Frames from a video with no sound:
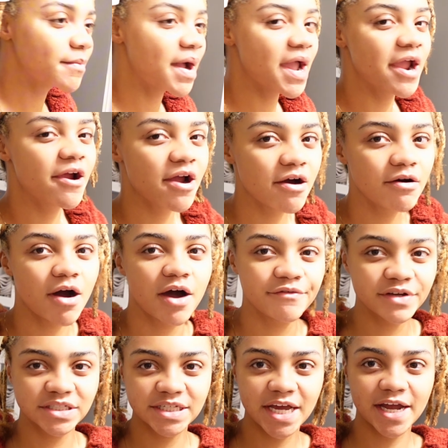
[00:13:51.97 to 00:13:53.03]
my hair out.
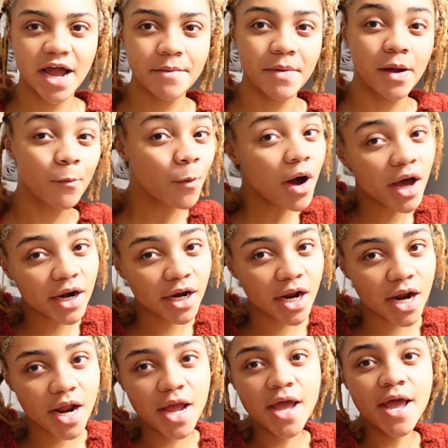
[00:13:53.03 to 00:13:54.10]
Obviously I got my water
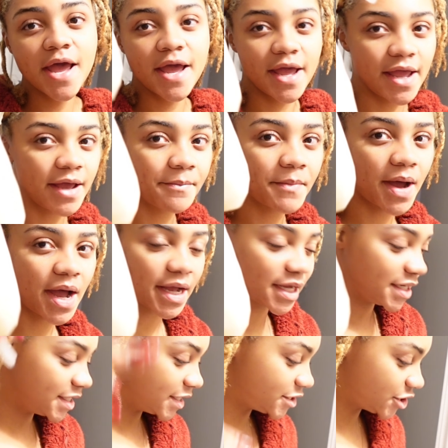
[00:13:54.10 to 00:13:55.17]
and my
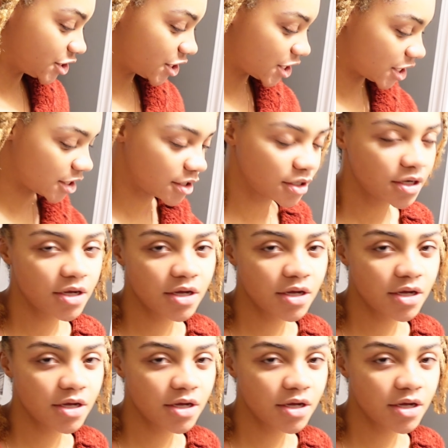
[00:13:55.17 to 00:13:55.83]
conditioner.